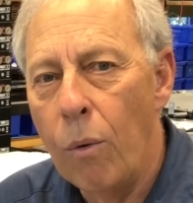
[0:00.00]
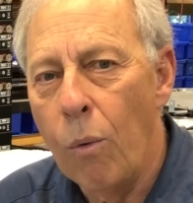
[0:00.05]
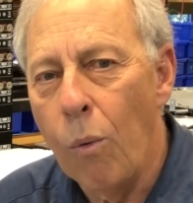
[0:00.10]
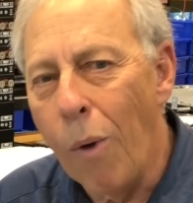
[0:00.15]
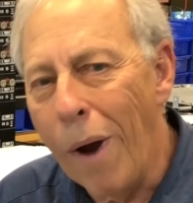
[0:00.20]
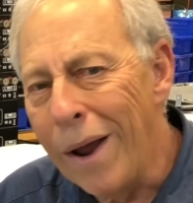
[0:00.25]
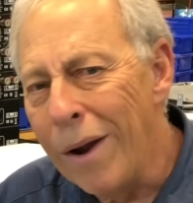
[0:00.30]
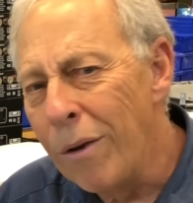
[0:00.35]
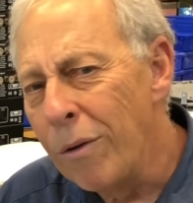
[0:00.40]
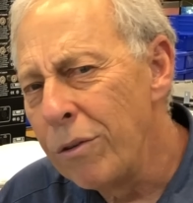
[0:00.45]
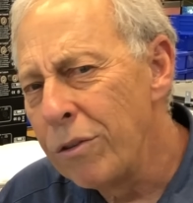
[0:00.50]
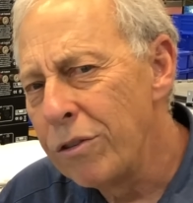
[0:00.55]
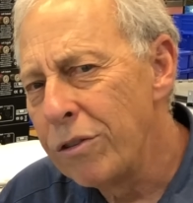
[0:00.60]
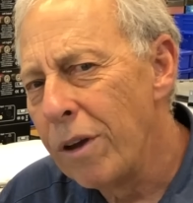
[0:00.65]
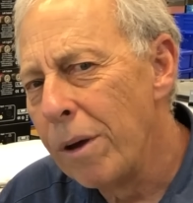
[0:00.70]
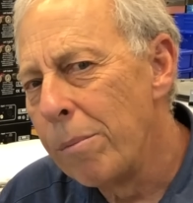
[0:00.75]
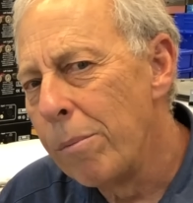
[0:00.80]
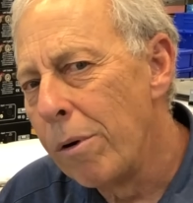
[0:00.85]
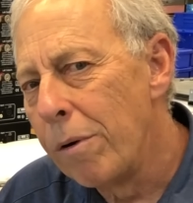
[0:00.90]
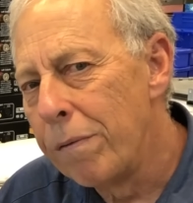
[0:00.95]
Why don't
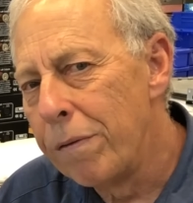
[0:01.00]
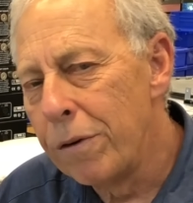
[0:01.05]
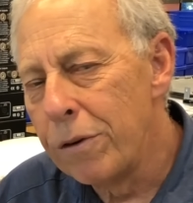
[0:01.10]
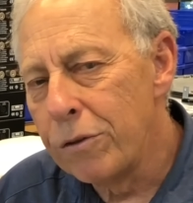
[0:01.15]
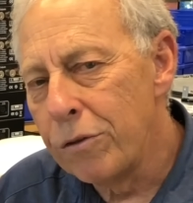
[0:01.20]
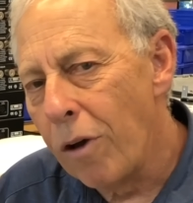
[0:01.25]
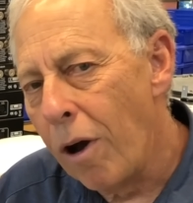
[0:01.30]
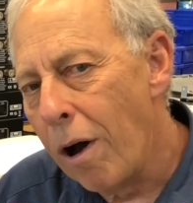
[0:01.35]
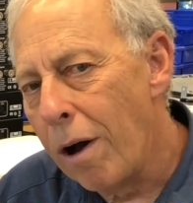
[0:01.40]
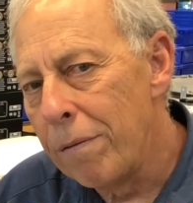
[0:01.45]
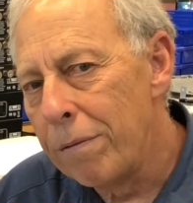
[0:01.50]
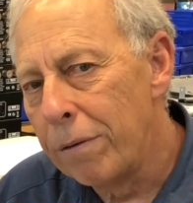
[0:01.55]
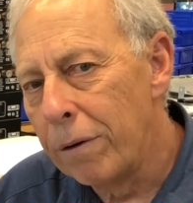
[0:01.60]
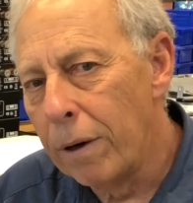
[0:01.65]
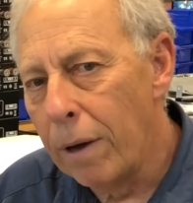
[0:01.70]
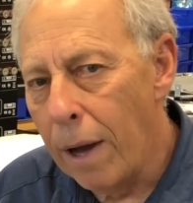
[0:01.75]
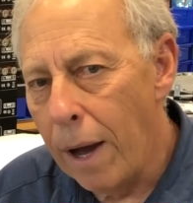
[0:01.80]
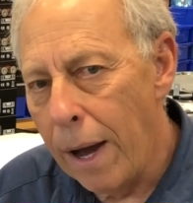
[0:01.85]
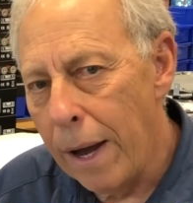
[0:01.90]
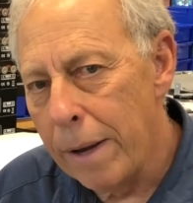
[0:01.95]
subwoofers offer
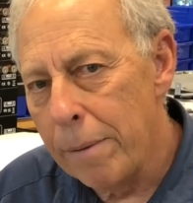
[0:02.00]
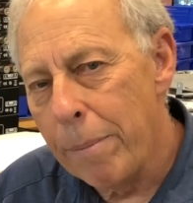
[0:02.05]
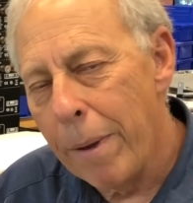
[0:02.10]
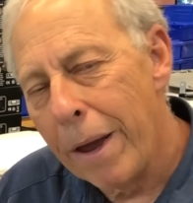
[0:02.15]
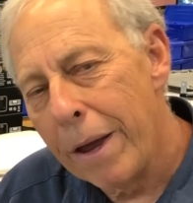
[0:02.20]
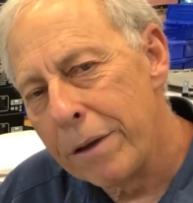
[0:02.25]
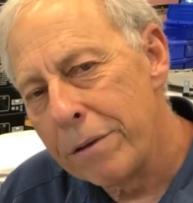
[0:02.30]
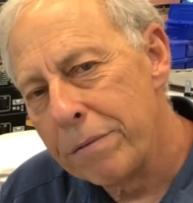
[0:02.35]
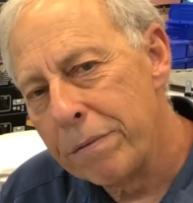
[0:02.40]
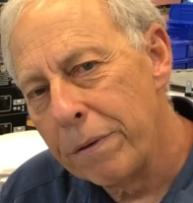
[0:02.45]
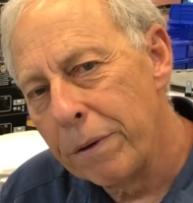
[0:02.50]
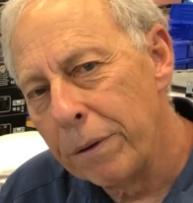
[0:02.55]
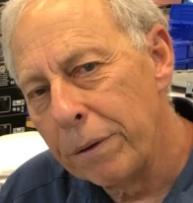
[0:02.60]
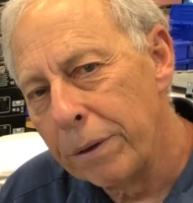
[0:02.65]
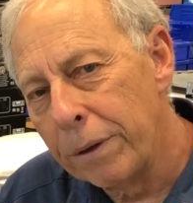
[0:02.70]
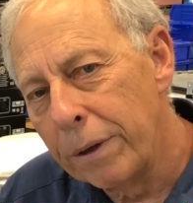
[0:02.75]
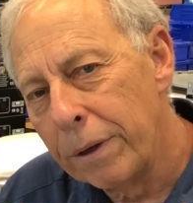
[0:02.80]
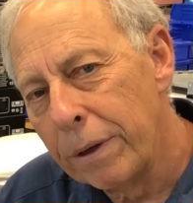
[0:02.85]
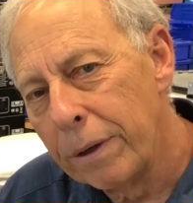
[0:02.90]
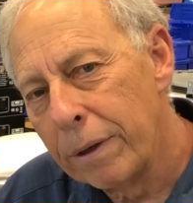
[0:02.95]
a high pass
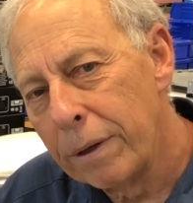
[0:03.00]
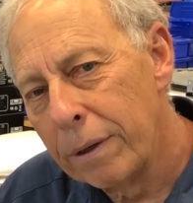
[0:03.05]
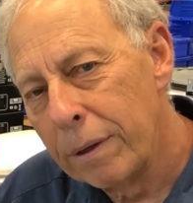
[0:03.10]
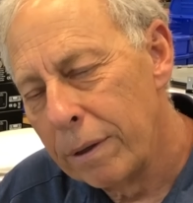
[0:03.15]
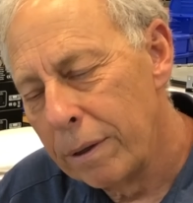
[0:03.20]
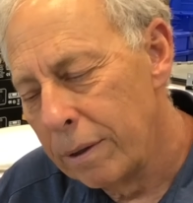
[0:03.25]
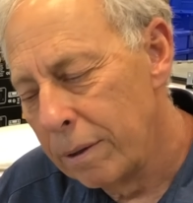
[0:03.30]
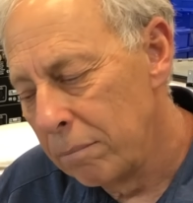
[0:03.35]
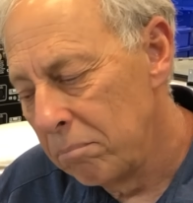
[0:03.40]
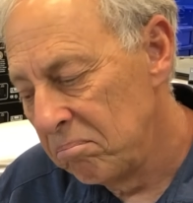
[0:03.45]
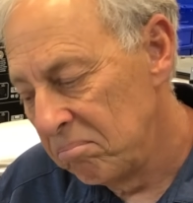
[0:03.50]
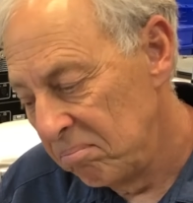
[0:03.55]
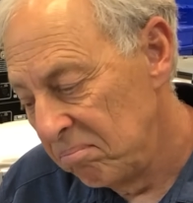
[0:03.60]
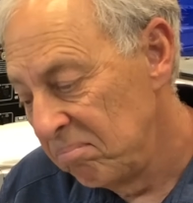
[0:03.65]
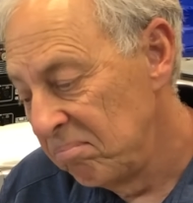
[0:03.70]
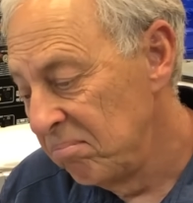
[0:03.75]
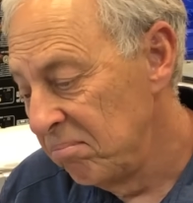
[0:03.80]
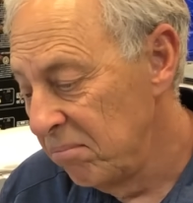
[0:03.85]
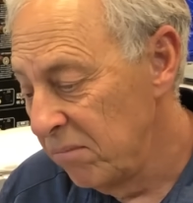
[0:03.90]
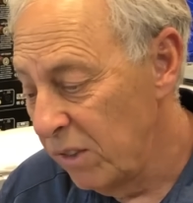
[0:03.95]
filter?
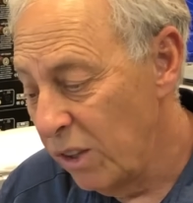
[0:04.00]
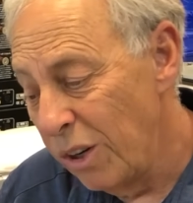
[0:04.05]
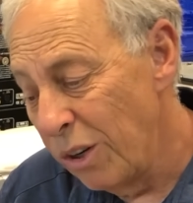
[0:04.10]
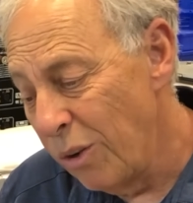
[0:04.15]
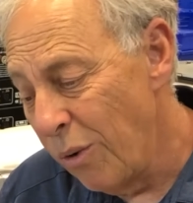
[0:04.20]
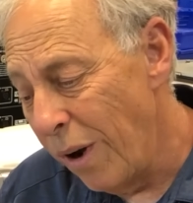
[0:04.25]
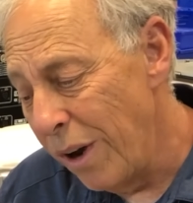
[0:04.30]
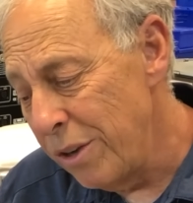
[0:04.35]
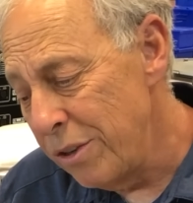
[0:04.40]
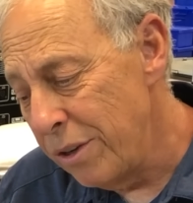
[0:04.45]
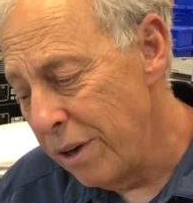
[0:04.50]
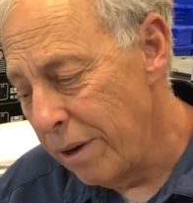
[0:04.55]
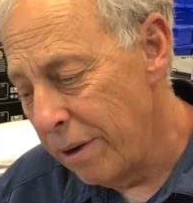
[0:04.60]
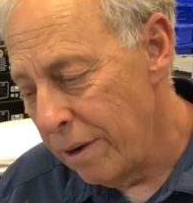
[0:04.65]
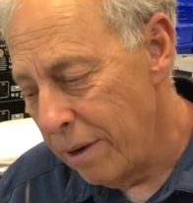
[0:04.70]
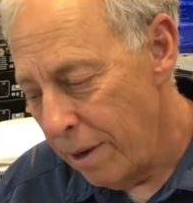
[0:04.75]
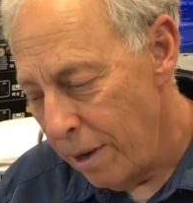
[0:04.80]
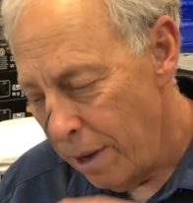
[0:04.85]
Good question.